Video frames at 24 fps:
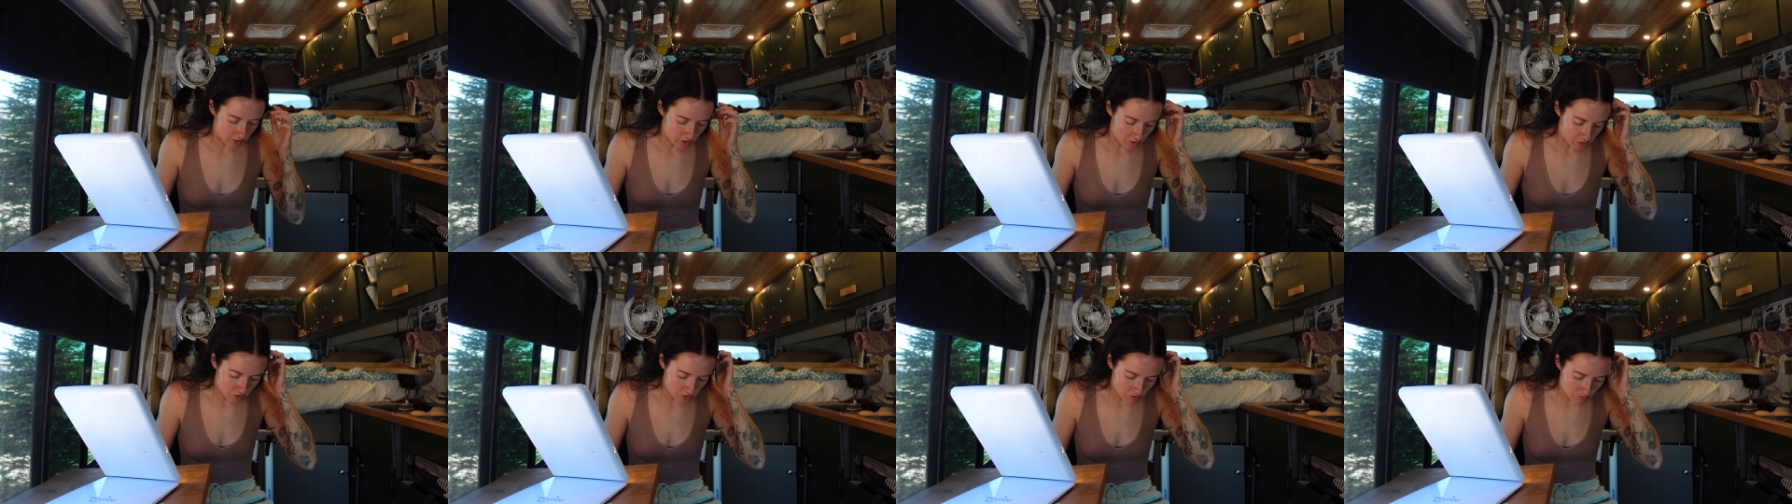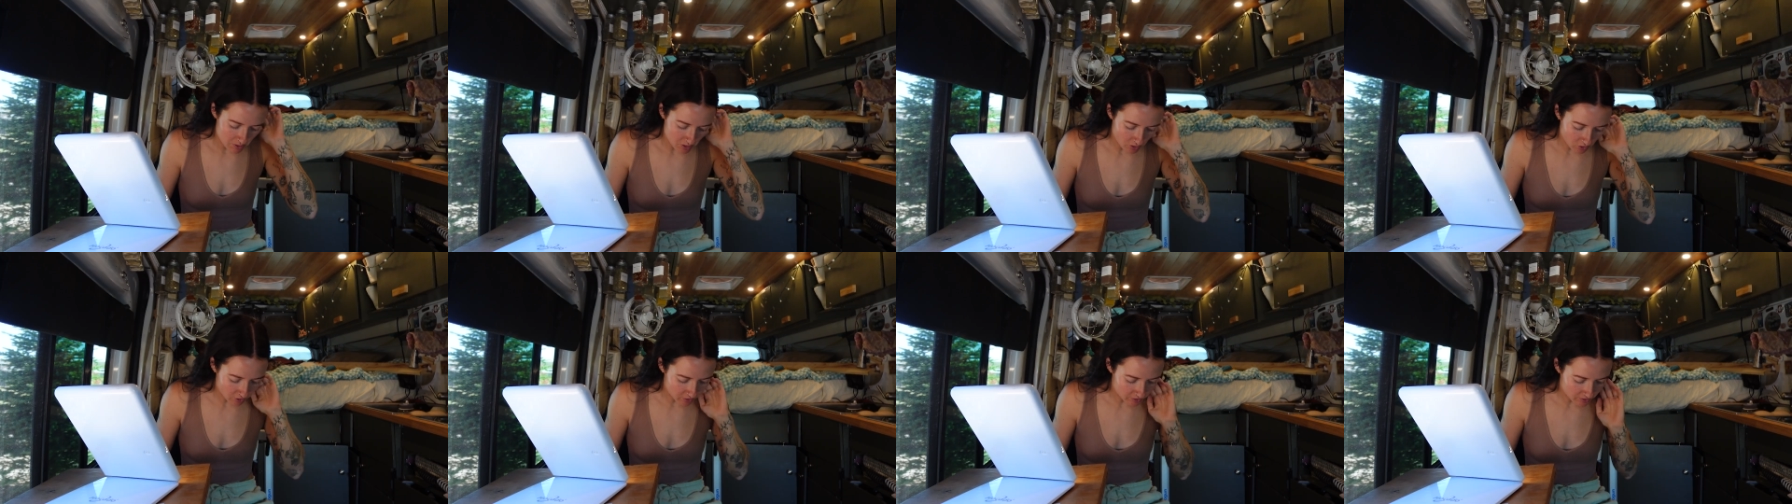used to
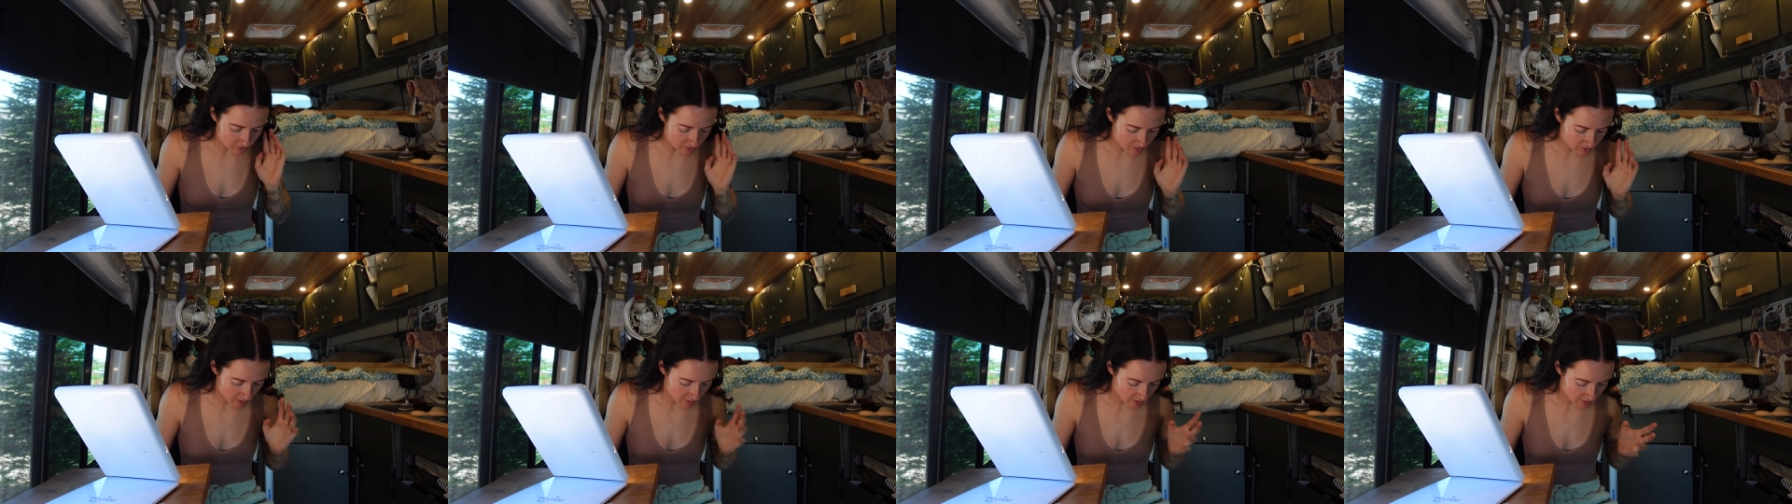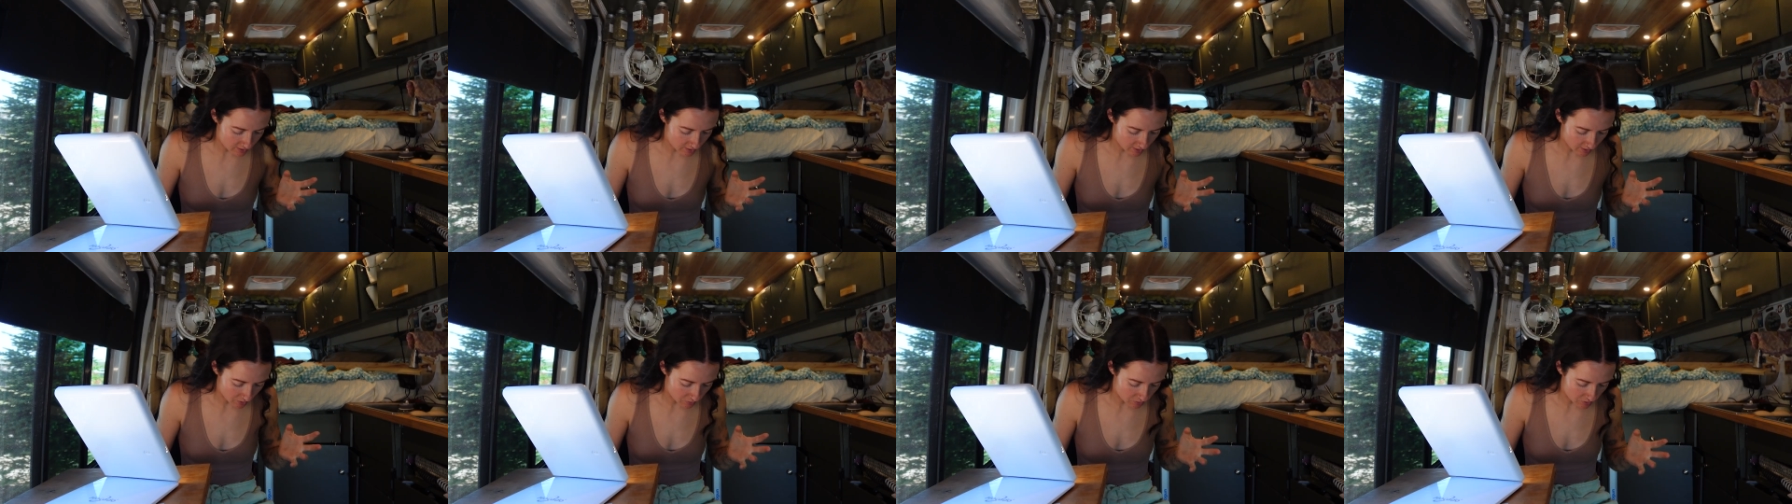be all these things
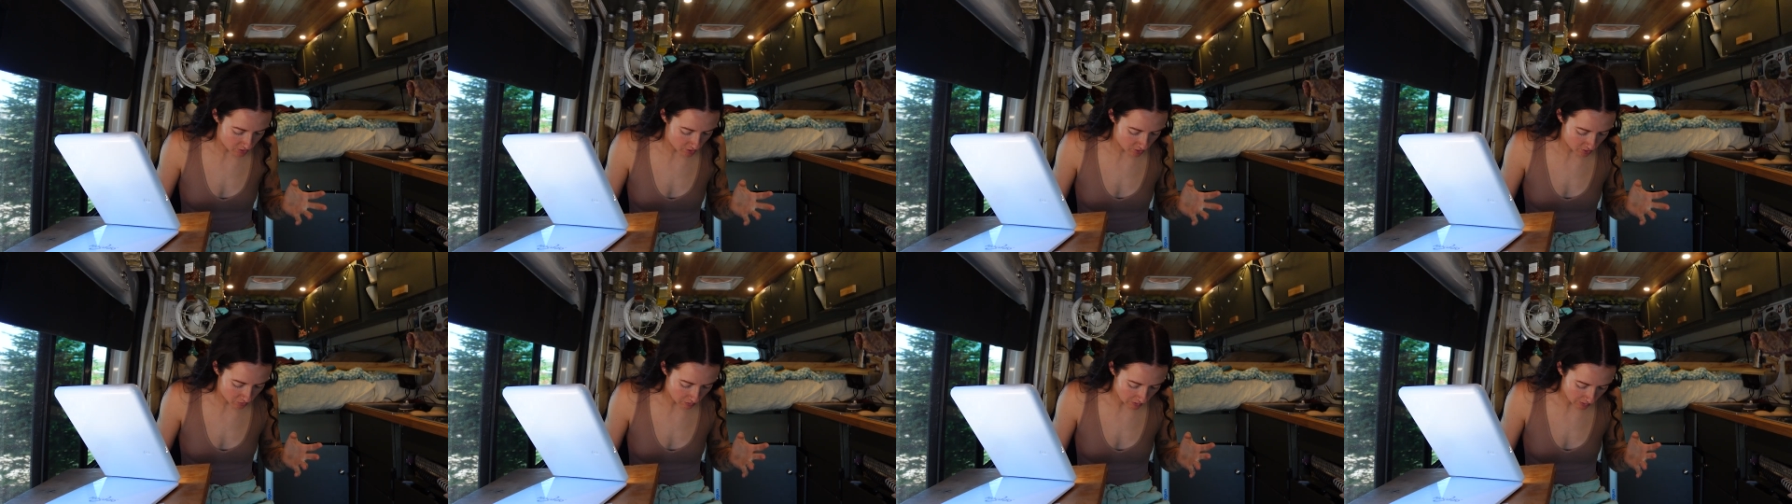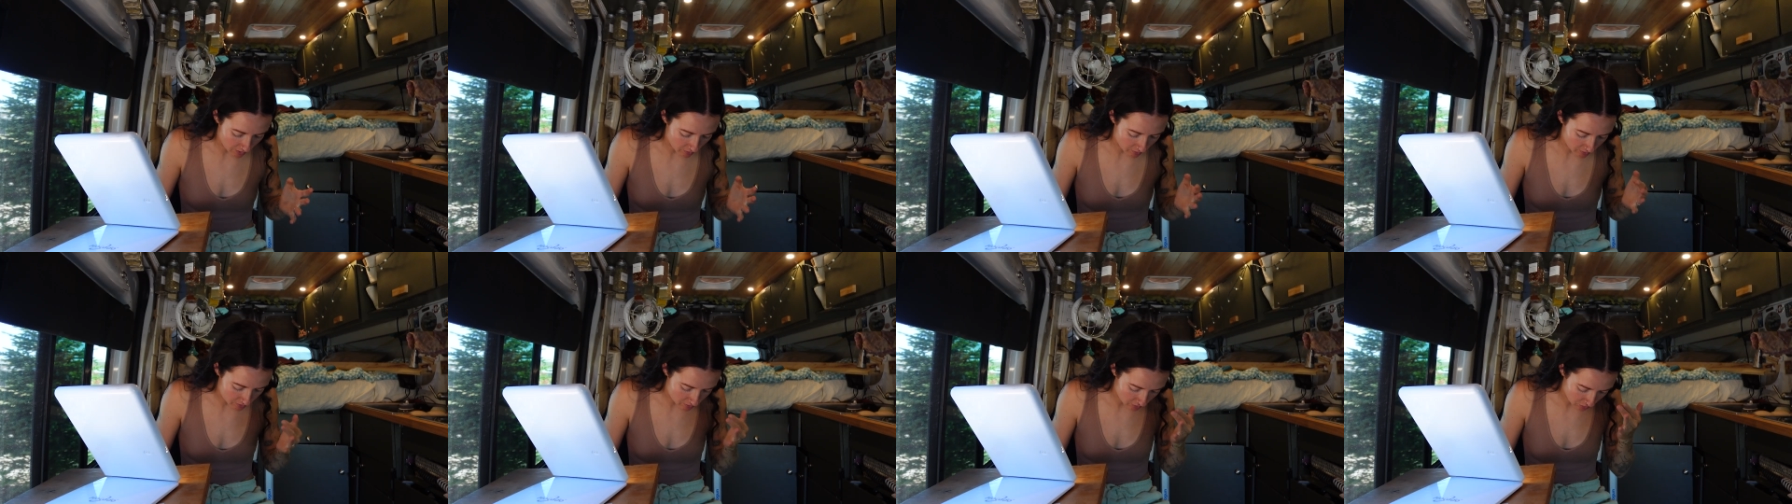that I would do and
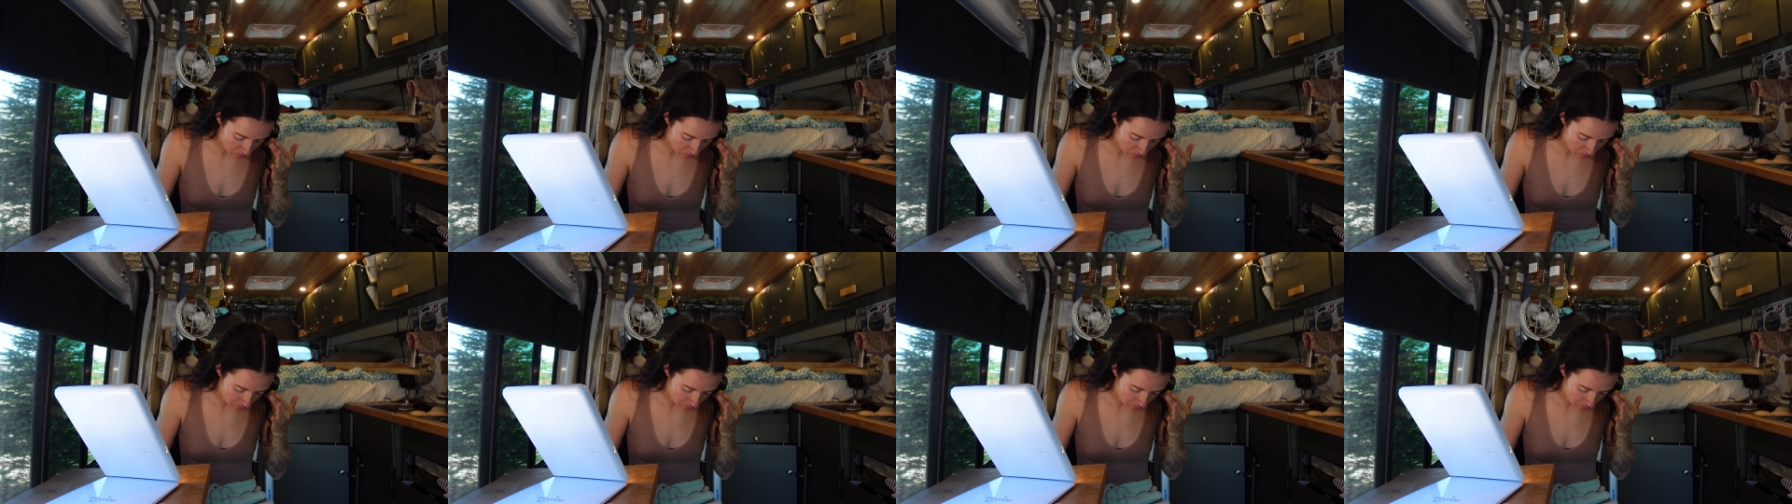now I don't